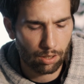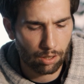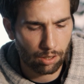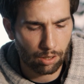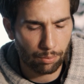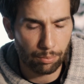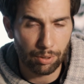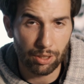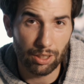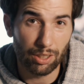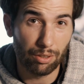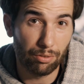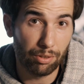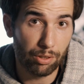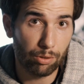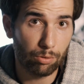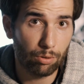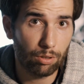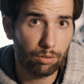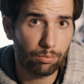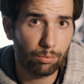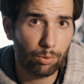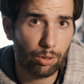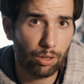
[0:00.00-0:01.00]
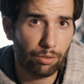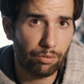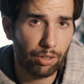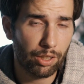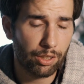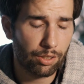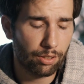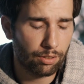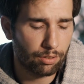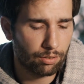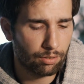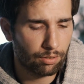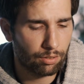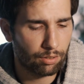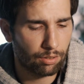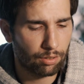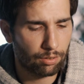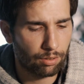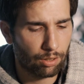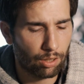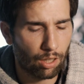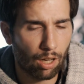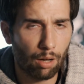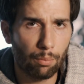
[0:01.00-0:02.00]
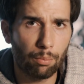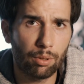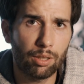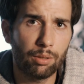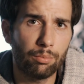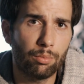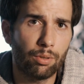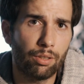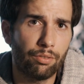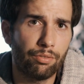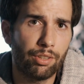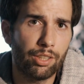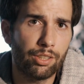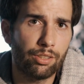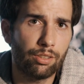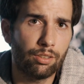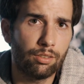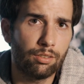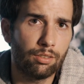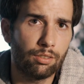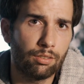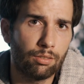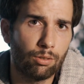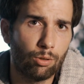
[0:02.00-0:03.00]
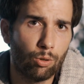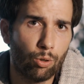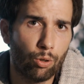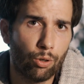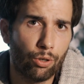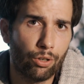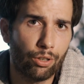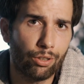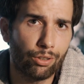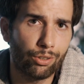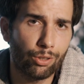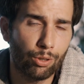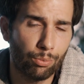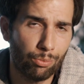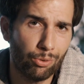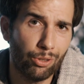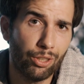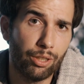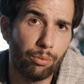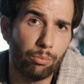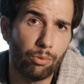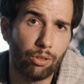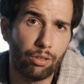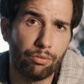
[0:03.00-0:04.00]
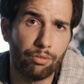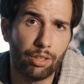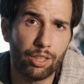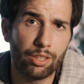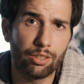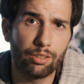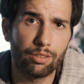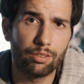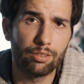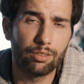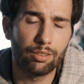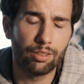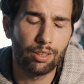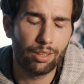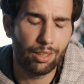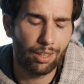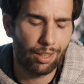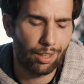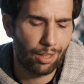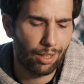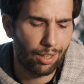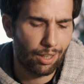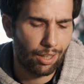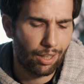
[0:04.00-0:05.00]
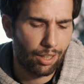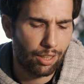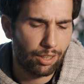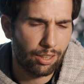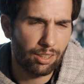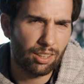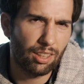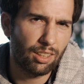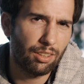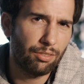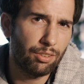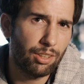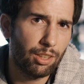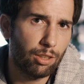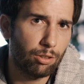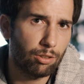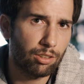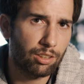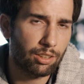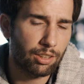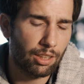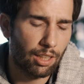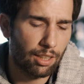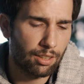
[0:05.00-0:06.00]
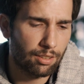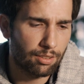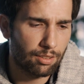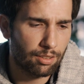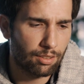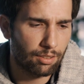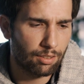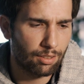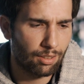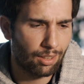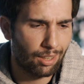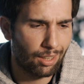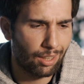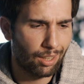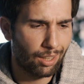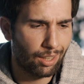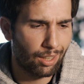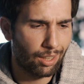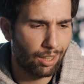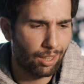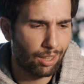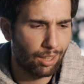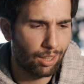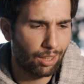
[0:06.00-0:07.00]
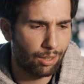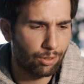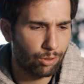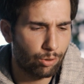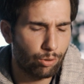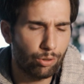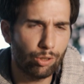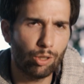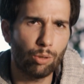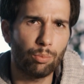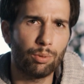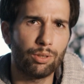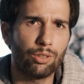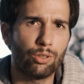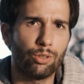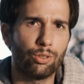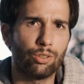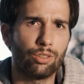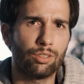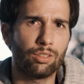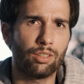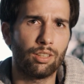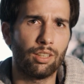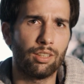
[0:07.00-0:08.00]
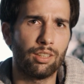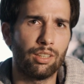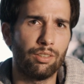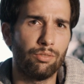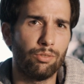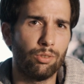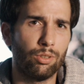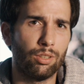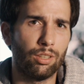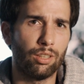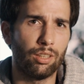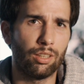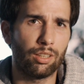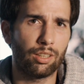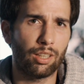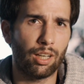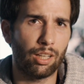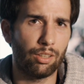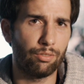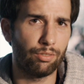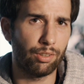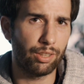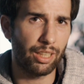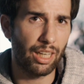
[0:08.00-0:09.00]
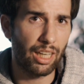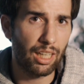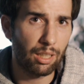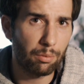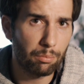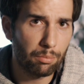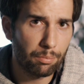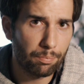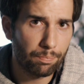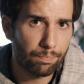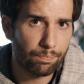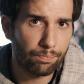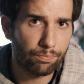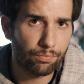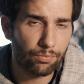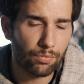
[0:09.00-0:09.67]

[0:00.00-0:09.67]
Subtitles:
It can be individual motivation, company motivation, or community motivation. In a individual sense, doing open source can give you a kind of a name.